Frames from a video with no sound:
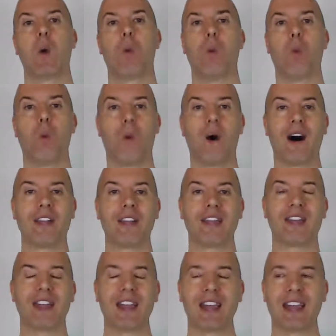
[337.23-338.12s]

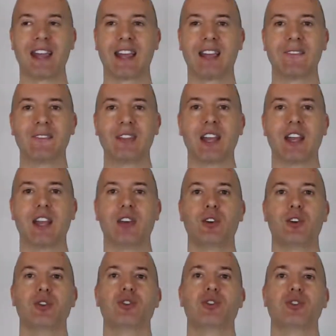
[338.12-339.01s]
One thing
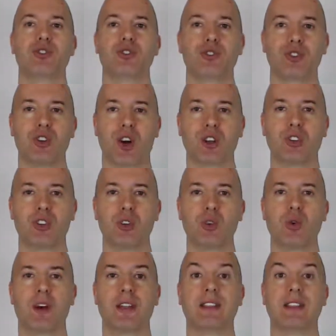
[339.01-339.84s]
you should not do,